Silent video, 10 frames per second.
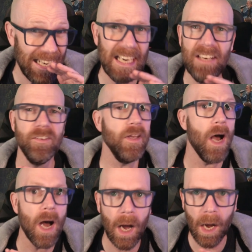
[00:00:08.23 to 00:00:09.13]
Even the
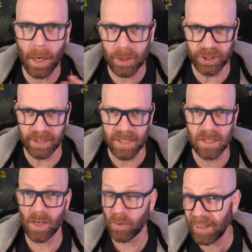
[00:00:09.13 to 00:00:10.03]

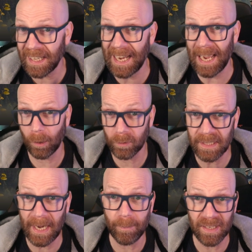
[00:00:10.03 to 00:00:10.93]
harshest of cloud
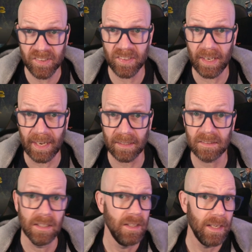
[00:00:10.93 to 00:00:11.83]
gaming
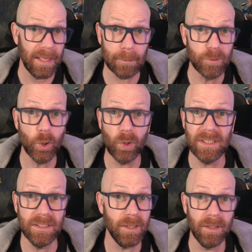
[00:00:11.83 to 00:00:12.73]
cynics, and I'm
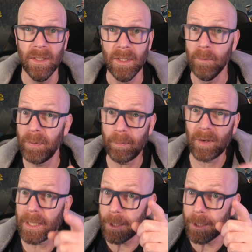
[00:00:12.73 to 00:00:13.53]
talking to people like